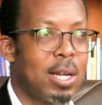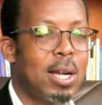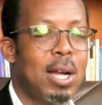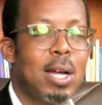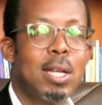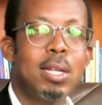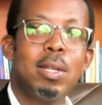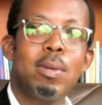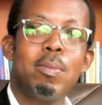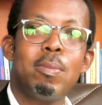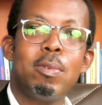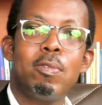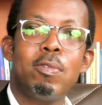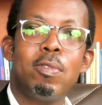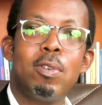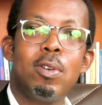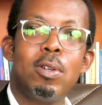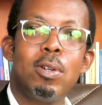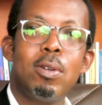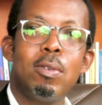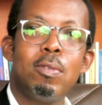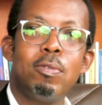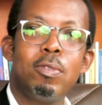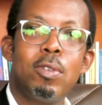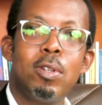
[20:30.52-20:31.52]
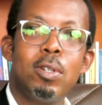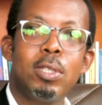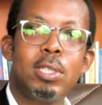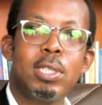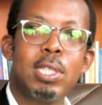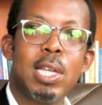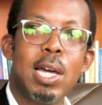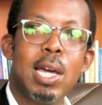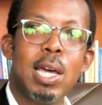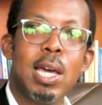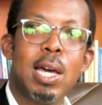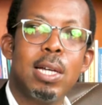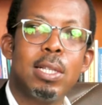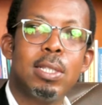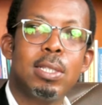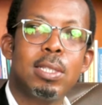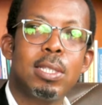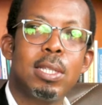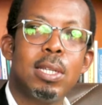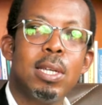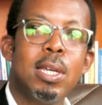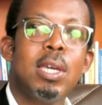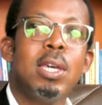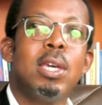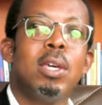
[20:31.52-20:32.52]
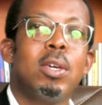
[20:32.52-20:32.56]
Academy for Science.